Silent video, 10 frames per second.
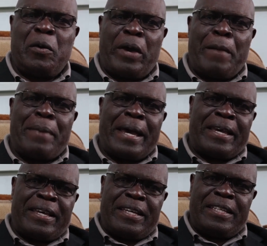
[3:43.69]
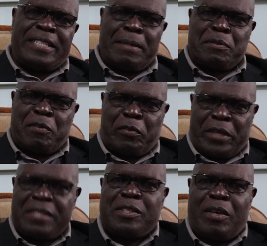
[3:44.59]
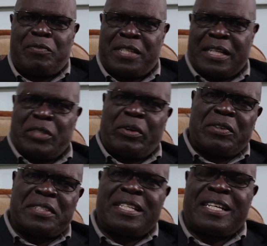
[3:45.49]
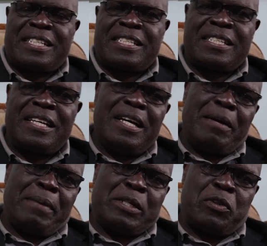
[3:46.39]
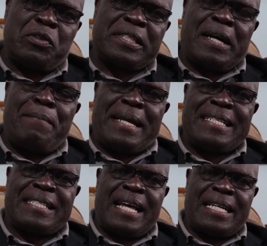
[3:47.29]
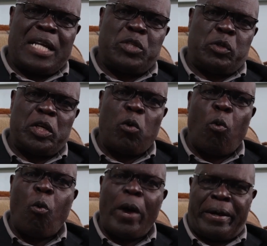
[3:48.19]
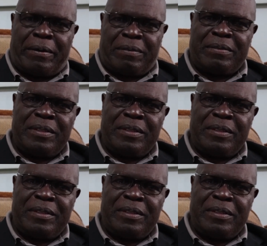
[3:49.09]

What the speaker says: whereby in terms of, yes, you have sectorial structures, but those companies that are doing well